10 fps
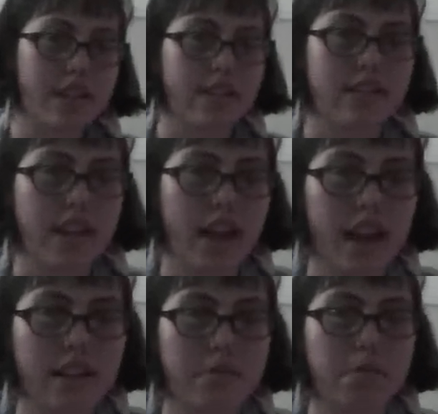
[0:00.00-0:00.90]
peace
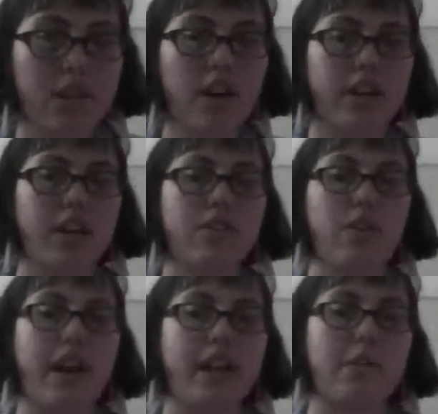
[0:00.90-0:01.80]
and belonging,
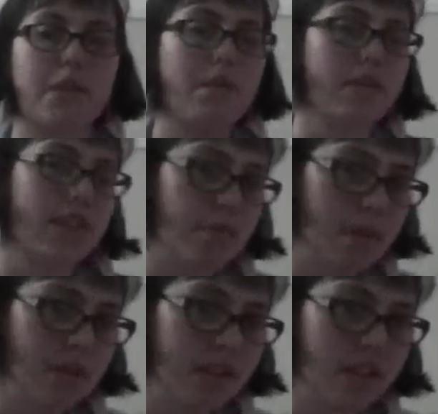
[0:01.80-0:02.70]
so I can be with that
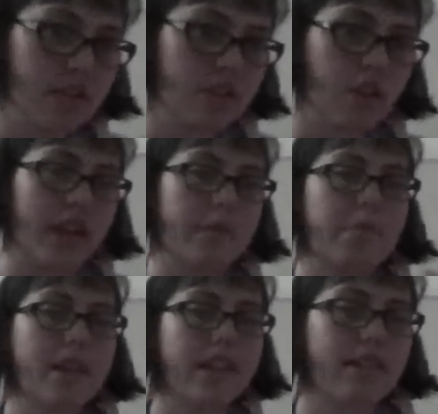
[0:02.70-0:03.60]
person, and so I can
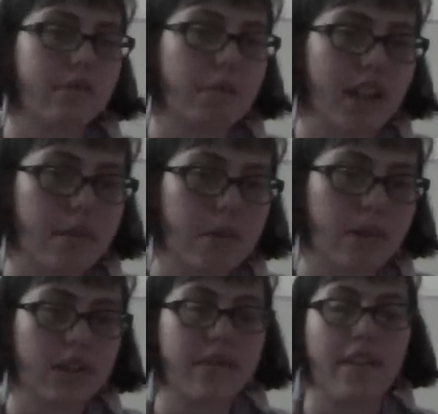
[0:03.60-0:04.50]
be loved by that
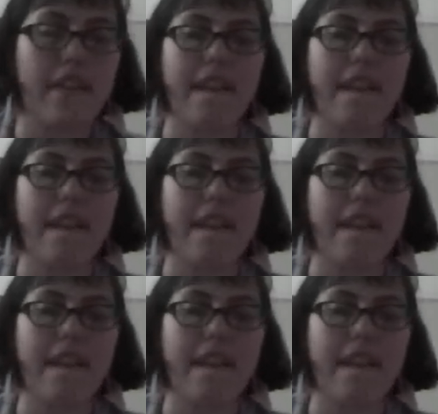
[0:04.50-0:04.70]
person.